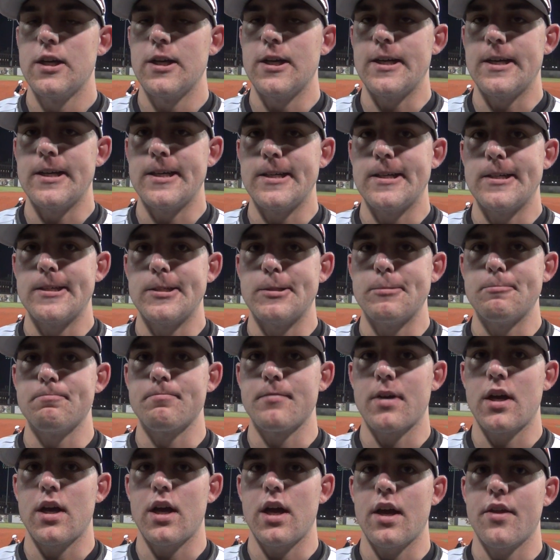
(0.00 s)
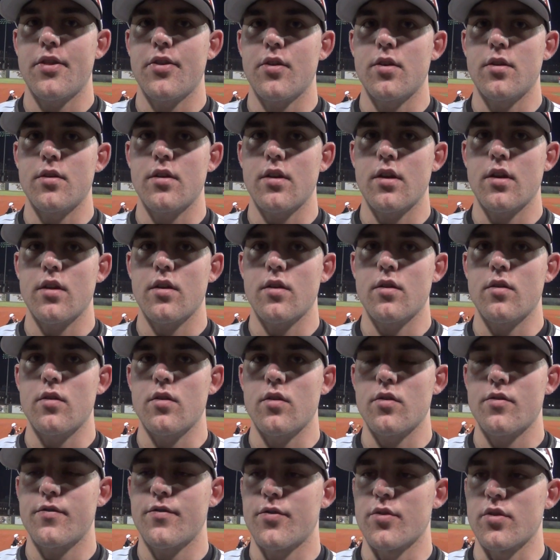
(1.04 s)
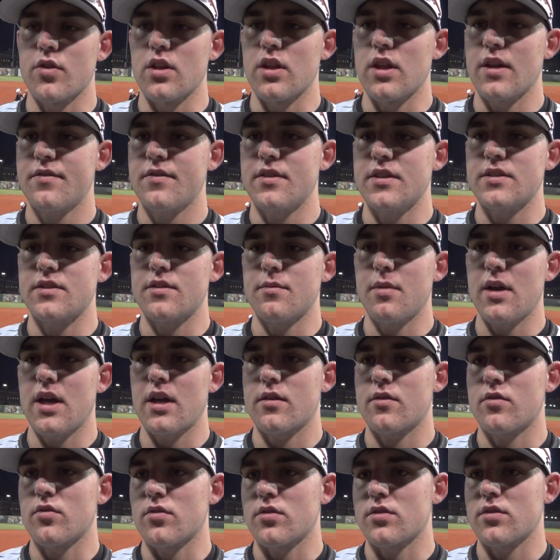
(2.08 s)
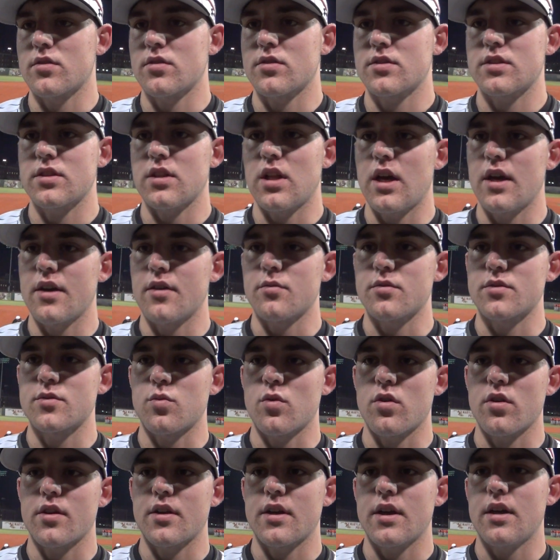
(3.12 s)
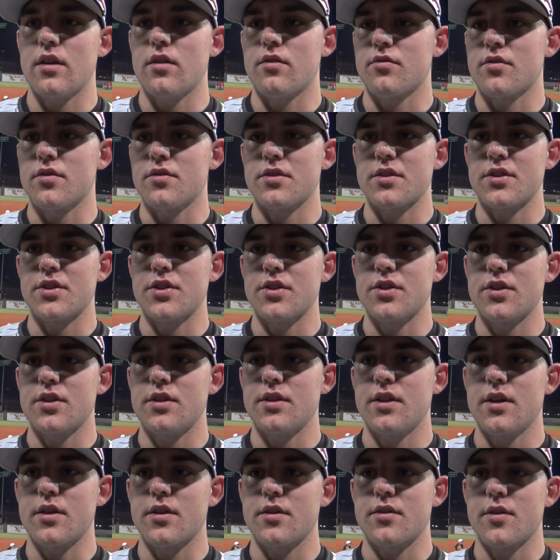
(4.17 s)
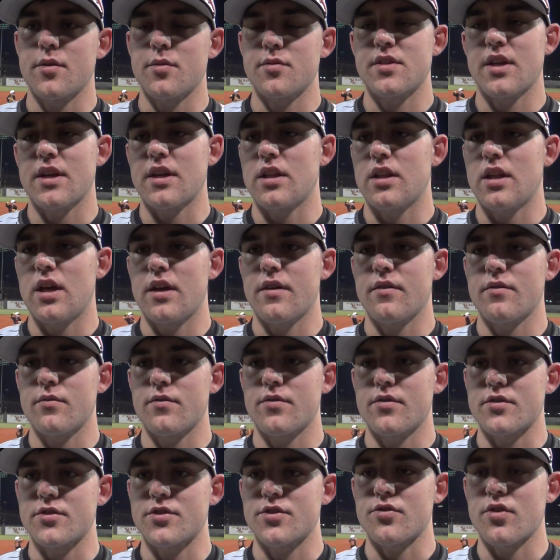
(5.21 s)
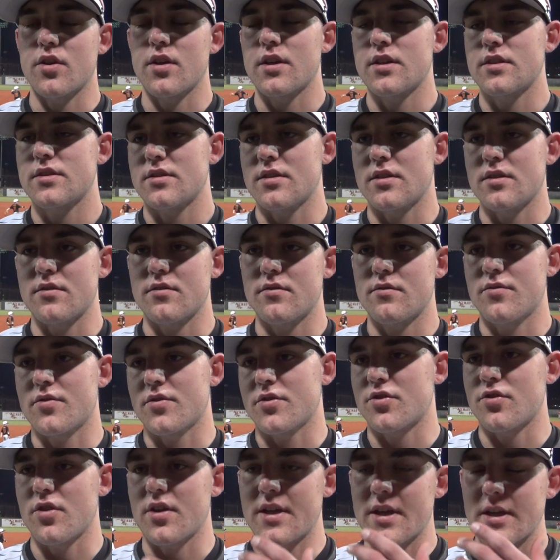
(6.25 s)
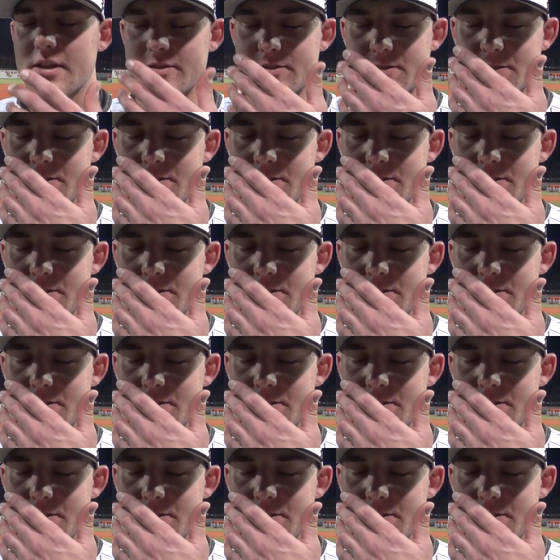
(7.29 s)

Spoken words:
I thought for the lefties, the backdoor slider was working out really good. They were taking a lot of them for strikes and for strikeouts